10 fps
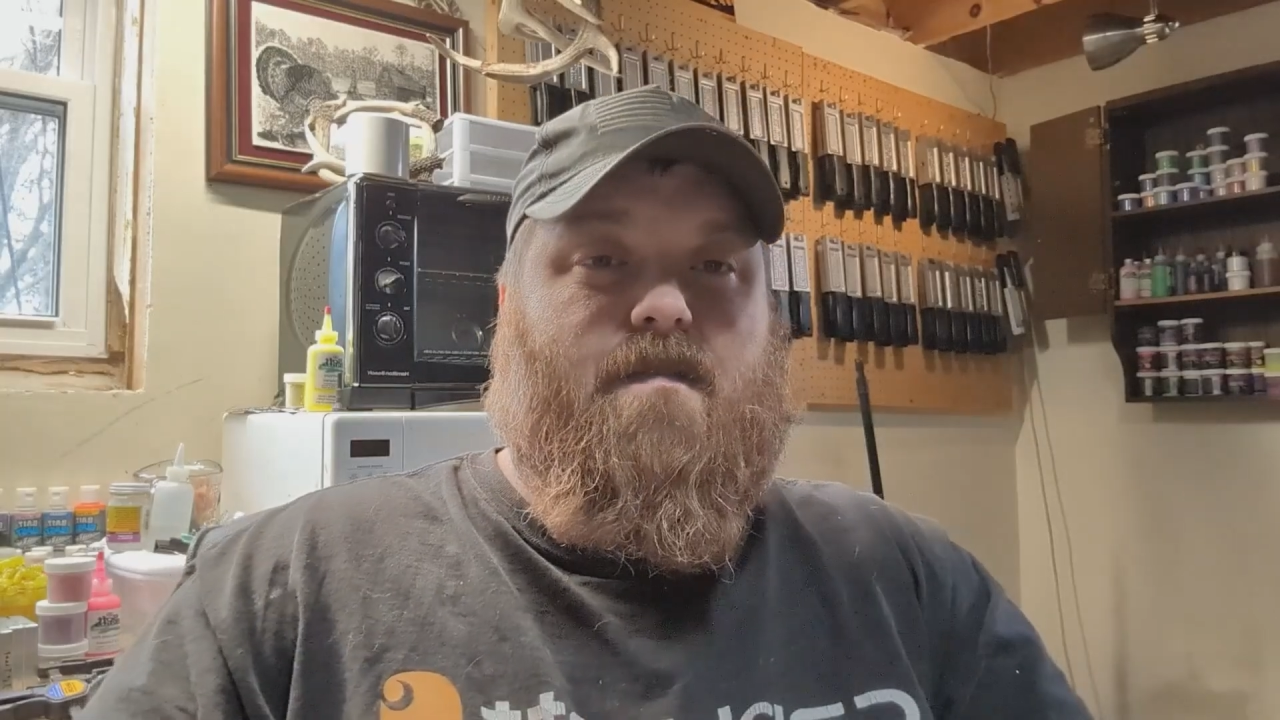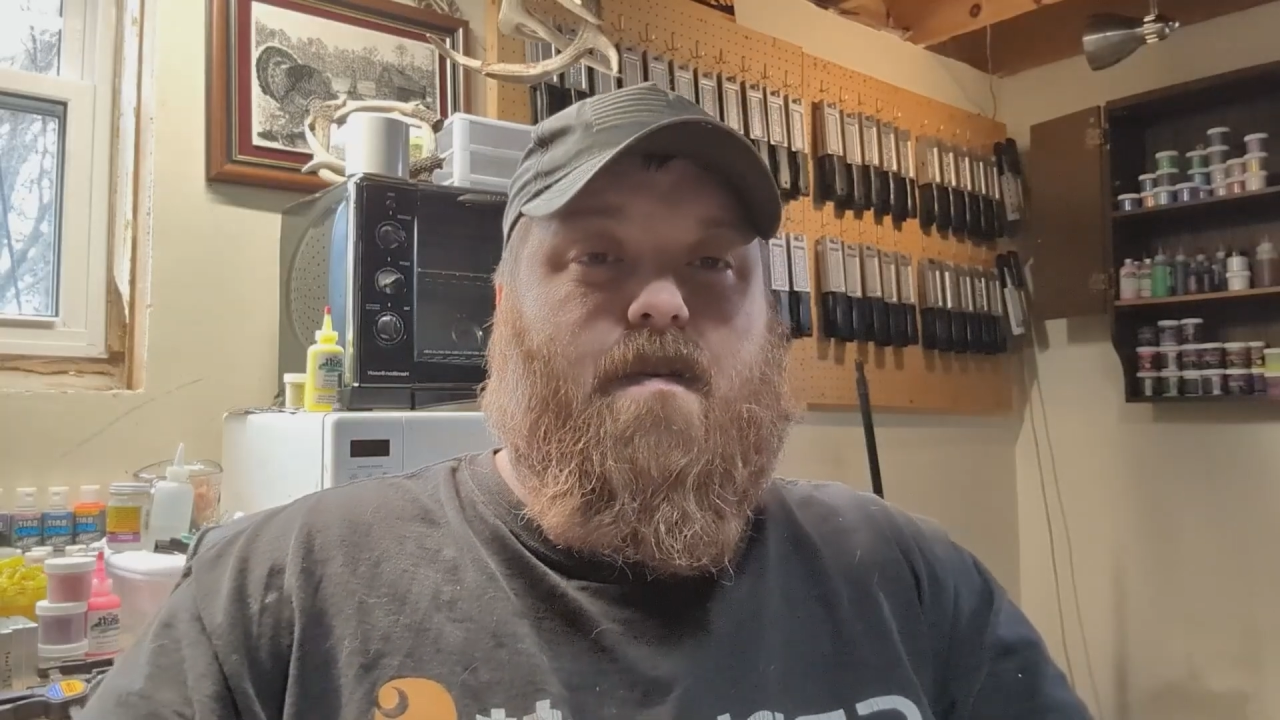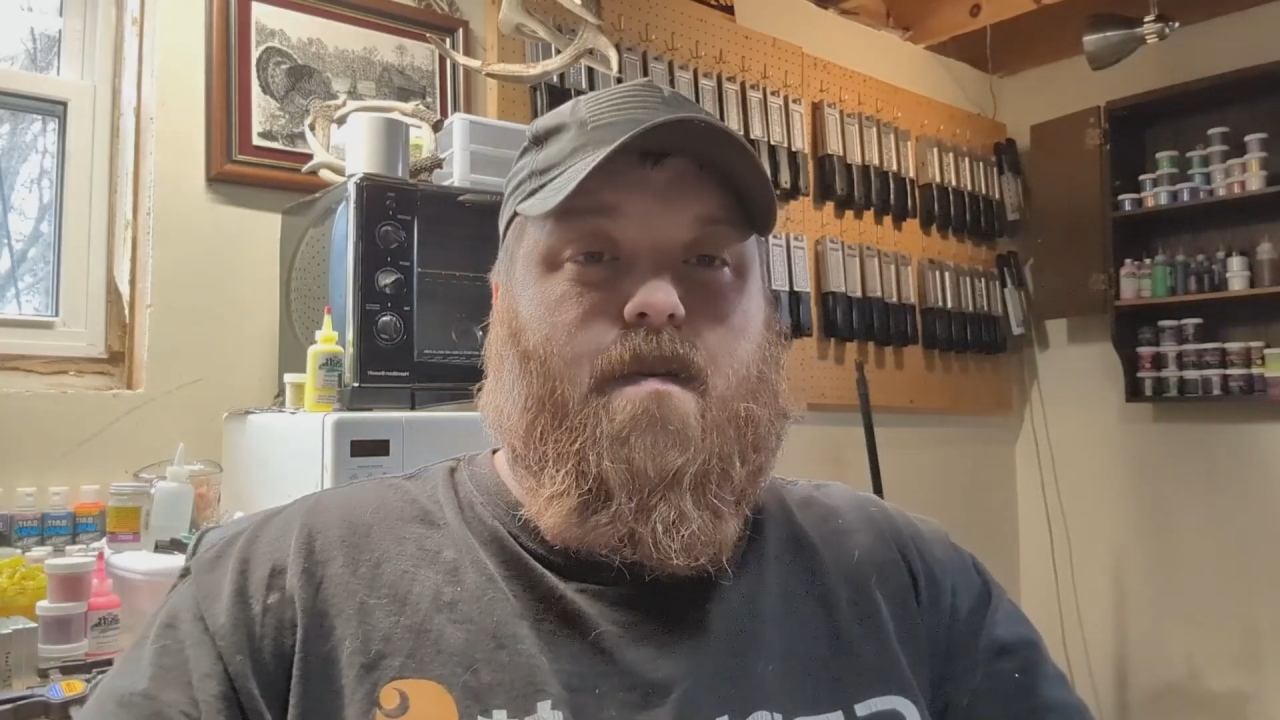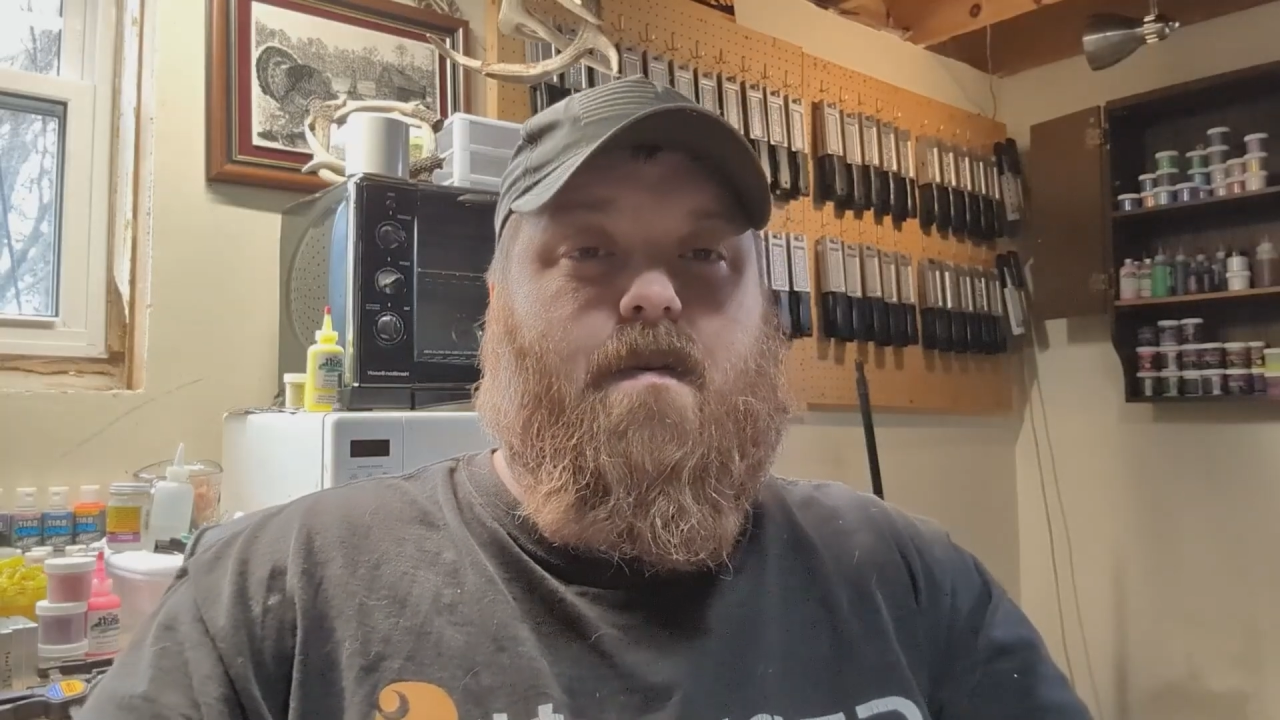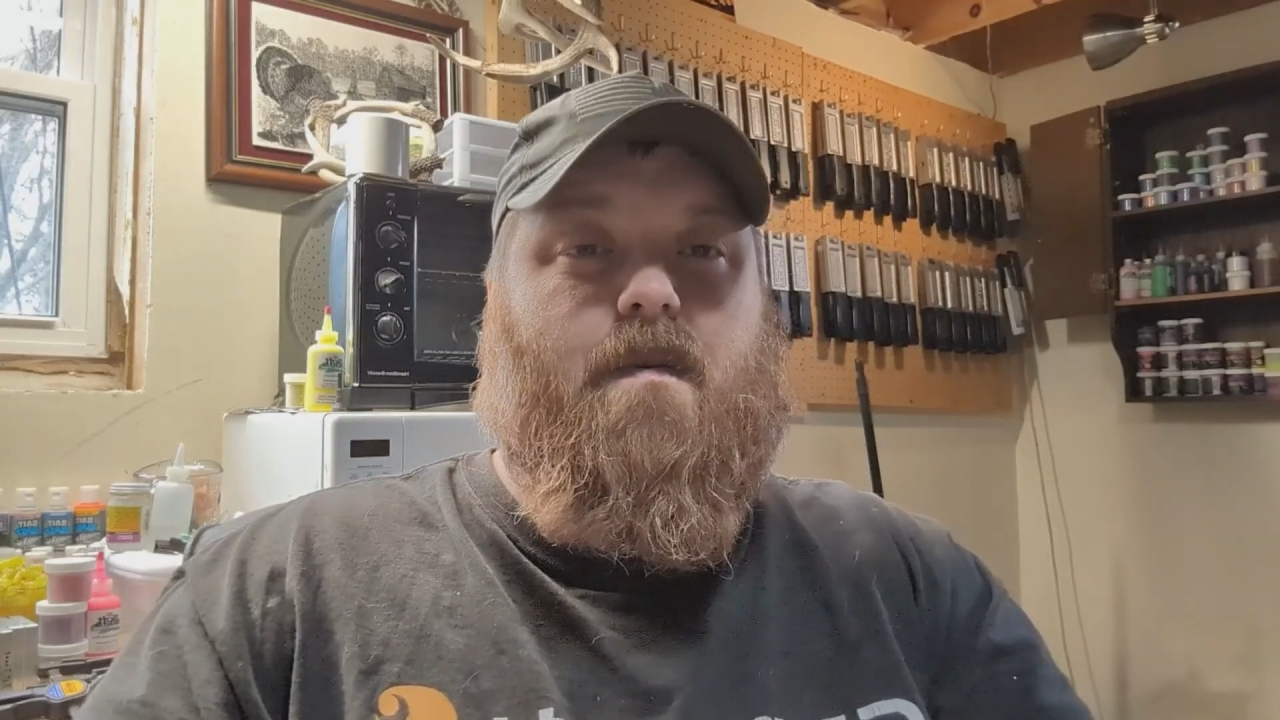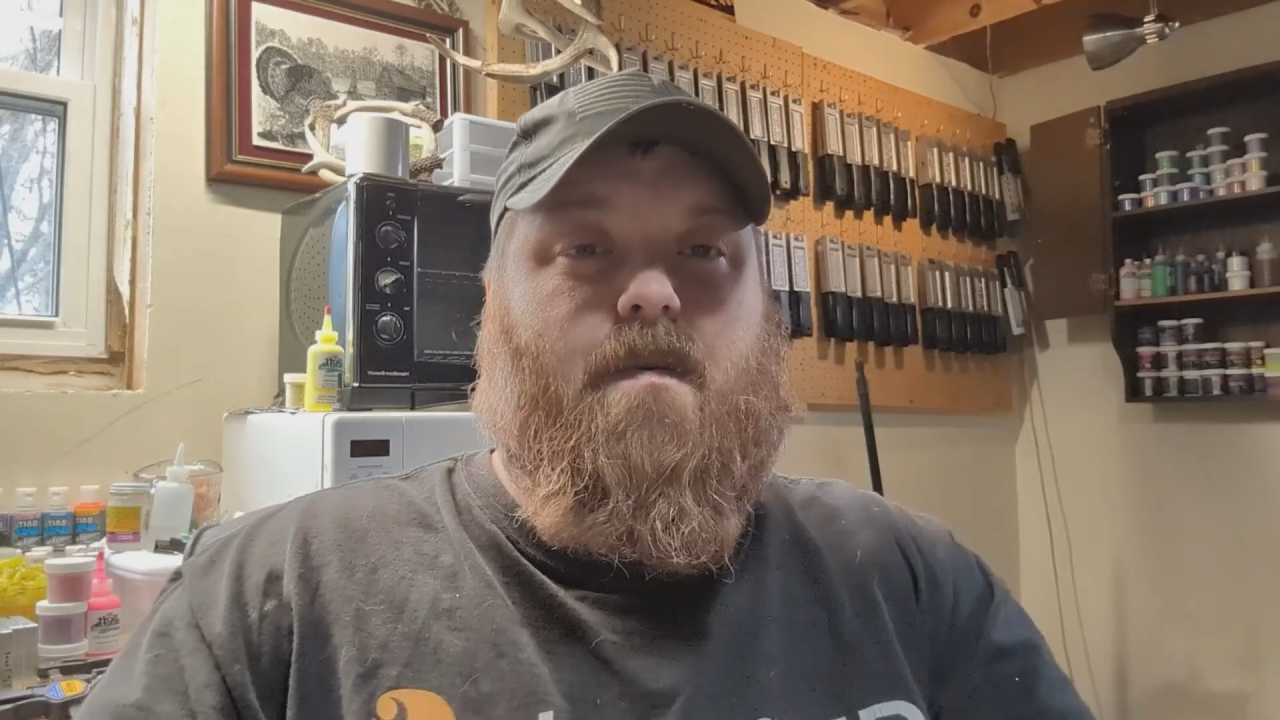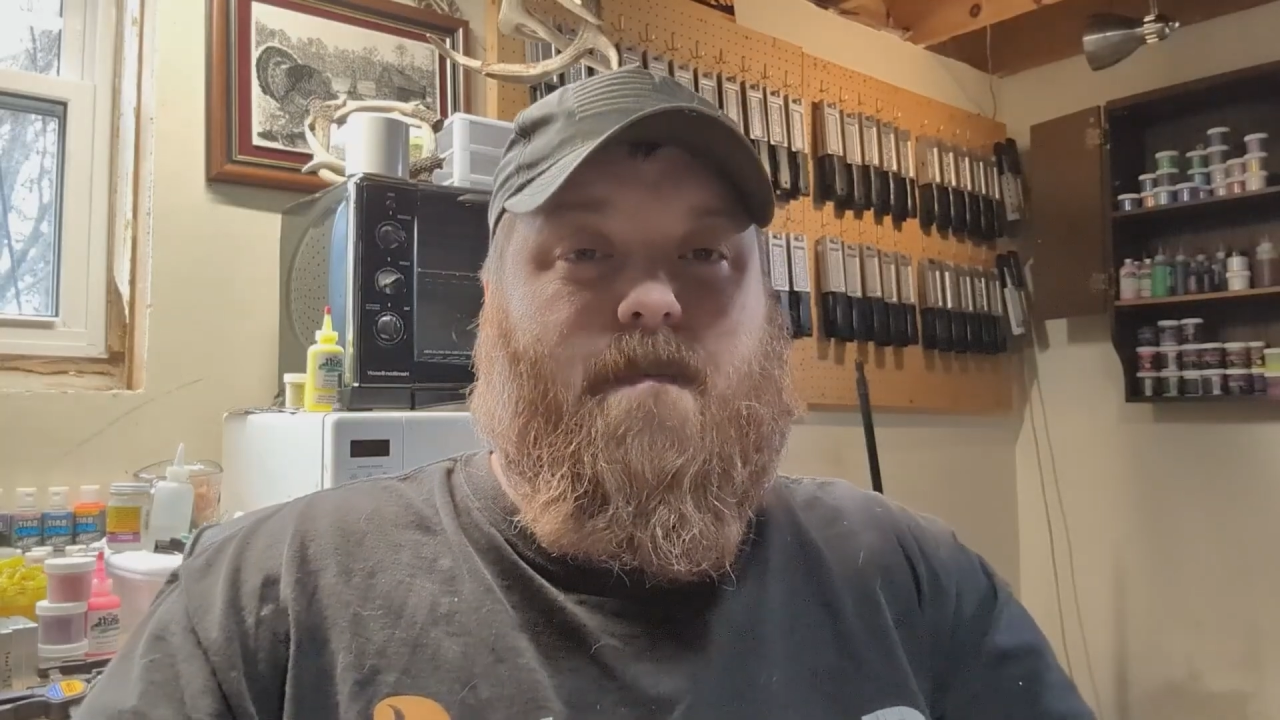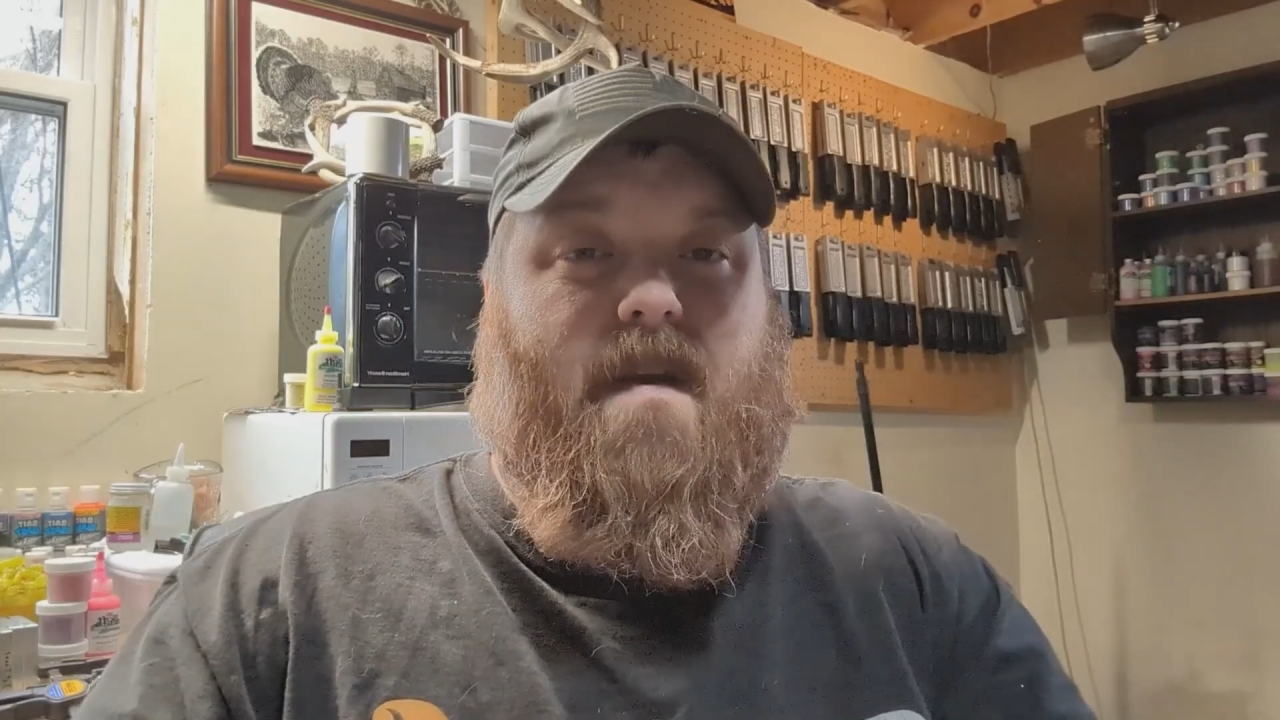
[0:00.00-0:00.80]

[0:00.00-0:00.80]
to